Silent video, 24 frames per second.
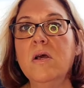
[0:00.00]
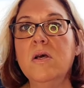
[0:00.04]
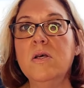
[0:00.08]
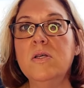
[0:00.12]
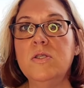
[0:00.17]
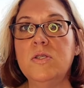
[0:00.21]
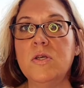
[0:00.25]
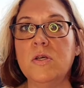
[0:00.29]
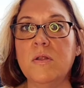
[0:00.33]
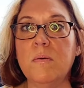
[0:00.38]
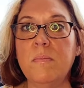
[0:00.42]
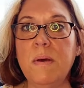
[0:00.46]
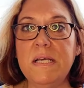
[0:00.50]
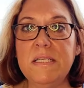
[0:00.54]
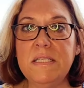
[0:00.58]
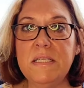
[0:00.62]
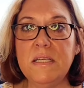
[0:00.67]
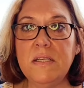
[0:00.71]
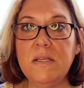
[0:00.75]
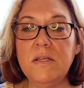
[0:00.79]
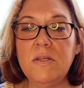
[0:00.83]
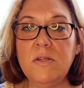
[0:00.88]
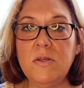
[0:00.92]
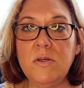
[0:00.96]
So the best
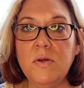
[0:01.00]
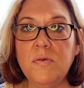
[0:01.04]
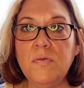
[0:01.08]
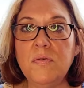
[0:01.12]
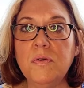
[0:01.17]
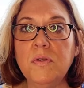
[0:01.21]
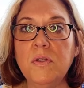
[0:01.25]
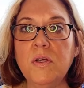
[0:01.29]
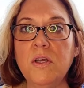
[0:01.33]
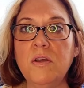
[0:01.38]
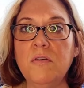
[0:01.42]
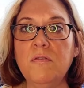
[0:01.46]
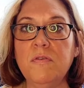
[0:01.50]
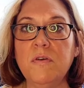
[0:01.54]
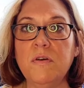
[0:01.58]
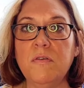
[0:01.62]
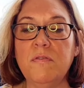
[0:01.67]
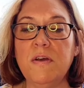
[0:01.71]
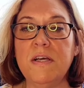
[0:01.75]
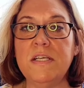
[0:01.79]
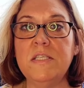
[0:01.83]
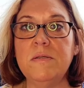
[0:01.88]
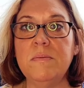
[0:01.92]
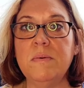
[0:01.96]
thing to do if you're looking for
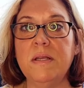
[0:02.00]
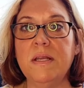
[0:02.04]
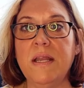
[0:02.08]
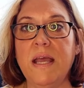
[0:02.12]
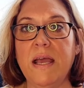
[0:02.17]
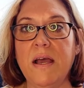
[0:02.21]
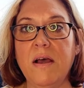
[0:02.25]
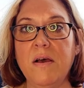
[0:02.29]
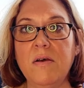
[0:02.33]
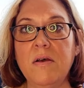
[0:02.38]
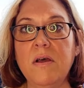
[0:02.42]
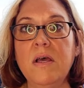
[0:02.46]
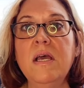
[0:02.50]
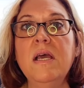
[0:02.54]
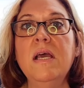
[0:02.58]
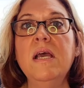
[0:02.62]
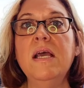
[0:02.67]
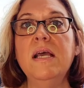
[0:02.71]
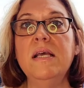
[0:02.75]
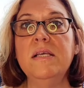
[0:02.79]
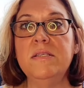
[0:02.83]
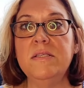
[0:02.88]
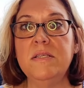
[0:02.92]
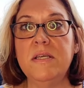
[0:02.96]
investment now
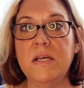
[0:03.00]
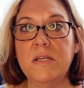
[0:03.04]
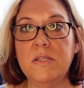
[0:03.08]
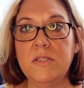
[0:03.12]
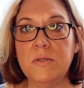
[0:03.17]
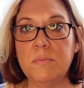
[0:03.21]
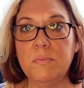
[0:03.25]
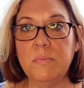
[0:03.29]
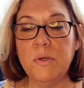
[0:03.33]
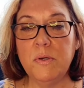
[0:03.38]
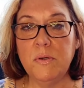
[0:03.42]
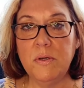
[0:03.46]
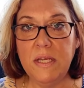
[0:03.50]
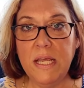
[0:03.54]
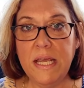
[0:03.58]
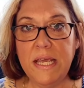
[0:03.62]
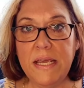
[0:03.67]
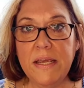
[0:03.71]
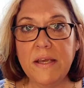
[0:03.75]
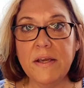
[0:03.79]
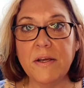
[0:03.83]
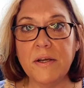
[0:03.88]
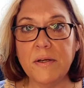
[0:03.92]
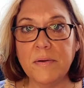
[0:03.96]
is get your booty
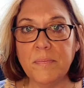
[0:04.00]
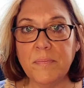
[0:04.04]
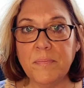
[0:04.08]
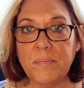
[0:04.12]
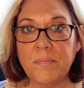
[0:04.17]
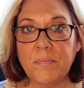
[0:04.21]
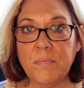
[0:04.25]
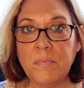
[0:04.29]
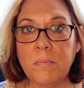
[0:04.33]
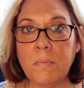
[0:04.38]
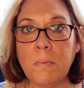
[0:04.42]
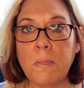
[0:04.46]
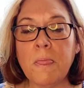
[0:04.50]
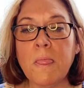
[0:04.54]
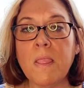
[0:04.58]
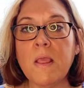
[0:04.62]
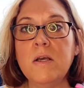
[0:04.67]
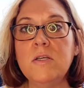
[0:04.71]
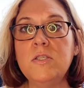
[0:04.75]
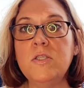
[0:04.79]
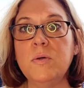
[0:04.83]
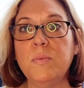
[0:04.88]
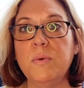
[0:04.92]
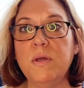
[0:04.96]
here
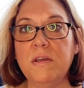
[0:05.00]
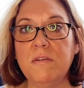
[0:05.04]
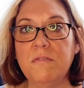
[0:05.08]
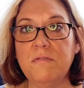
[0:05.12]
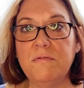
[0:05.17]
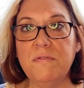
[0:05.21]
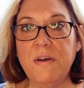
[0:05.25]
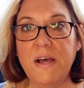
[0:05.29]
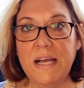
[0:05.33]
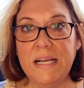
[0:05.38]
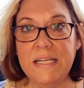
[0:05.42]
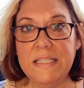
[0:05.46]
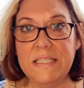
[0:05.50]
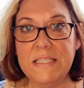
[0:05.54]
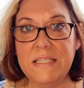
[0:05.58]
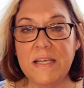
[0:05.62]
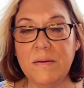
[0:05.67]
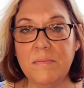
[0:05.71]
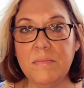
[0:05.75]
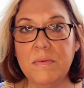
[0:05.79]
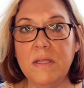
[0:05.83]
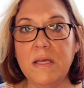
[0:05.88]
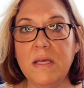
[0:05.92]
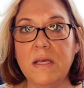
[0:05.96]
so we can find
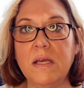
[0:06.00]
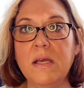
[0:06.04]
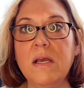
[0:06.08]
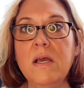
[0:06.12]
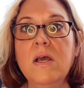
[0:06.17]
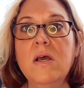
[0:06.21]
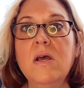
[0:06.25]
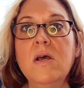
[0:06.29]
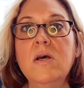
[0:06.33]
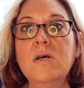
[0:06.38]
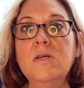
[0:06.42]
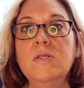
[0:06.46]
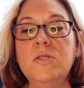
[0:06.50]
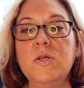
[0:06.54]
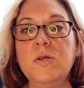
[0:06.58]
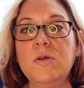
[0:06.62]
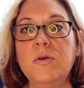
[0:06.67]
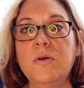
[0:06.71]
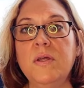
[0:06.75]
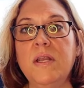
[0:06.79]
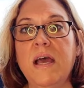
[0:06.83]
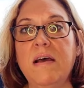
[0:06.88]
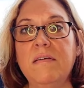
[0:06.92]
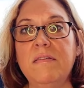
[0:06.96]
something so you
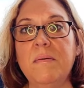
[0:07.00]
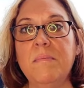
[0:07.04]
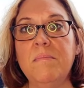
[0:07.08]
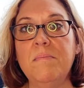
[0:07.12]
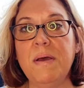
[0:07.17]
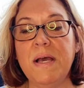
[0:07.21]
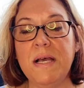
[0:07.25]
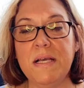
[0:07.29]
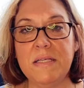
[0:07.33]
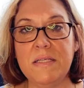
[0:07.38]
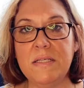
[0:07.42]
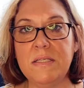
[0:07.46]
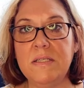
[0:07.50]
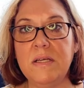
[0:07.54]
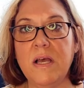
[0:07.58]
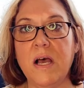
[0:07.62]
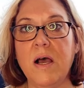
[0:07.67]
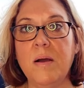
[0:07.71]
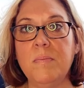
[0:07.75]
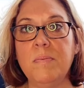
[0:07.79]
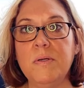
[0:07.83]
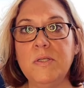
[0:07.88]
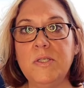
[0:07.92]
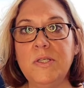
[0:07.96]
can have the best
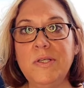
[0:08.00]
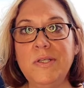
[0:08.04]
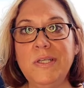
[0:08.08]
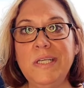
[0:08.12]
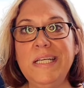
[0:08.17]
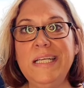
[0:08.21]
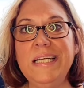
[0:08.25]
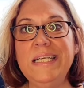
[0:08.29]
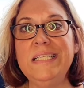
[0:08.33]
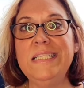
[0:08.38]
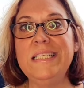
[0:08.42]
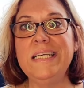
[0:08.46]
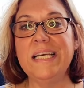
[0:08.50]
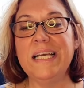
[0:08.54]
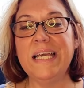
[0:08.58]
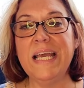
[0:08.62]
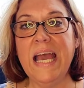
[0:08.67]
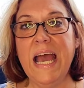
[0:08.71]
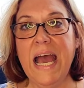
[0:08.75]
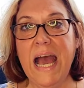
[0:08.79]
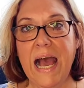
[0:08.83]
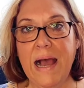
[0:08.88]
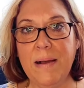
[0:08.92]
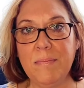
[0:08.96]
opportunity to
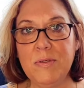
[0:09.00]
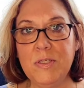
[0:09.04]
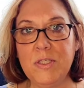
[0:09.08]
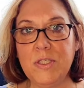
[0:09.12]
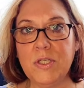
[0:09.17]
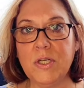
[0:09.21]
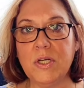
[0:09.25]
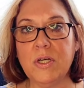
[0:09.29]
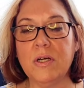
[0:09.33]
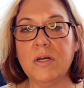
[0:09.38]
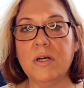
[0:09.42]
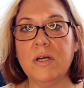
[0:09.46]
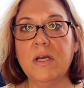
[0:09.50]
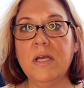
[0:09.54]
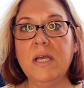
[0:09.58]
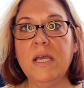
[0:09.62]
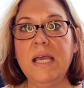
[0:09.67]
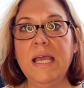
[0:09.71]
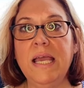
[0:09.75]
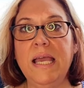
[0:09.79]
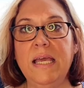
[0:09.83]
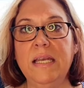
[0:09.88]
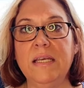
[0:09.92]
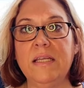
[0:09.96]
capture
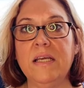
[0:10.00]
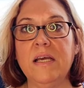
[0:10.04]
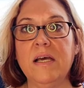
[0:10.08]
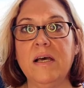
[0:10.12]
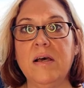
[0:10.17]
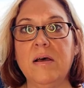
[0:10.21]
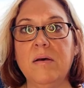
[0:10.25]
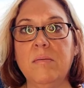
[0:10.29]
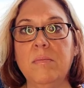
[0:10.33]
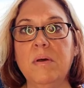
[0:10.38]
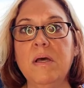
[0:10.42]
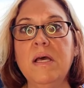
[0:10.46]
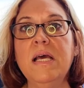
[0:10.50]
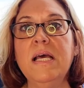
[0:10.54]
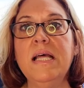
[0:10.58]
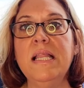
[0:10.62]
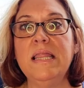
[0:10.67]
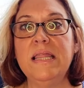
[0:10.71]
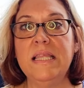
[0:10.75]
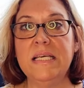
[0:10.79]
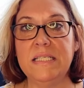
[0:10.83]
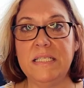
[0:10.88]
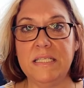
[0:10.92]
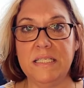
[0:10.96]
income
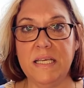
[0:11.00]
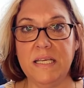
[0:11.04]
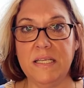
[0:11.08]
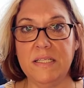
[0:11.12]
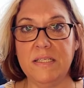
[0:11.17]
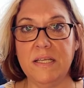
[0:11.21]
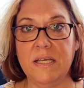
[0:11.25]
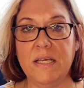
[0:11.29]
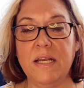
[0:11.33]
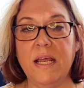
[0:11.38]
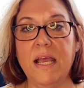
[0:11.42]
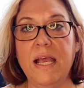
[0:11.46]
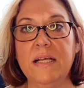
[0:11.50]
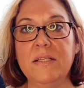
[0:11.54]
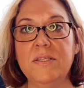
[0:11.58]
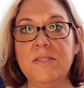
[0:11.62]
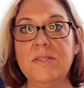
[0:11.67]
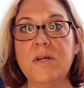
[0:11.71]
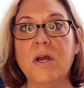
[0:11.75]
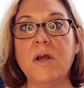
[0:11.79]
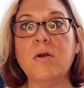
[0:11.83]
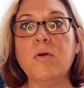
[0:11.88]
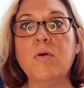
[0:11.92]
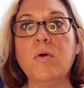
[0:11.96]
this season and
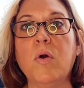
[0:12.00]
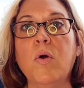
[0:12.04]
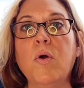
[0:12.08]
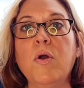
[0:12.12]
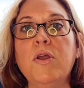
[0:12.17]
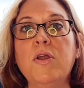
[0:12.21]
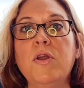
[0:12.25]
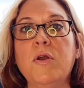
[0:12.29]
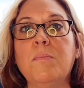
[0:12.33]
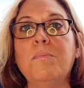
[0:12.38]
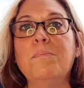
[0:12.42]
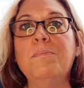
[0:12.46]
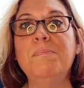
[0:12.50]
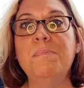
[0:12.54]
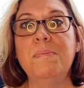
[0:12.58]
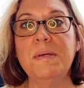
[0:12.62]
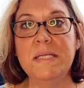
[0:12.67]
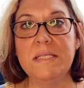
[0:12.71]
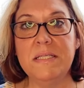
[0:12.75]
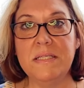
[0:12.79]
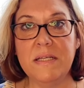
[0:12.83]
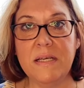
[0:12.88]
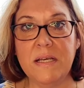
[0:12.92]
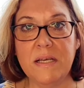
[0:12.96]
start growing your
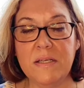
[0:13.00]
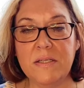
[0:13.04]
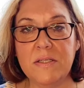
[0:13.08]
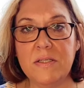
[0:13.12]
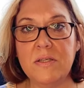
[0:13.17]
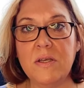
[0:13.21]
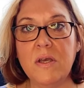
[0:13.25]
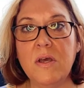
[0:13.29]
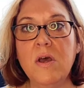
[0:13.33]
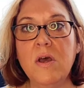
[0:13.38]
business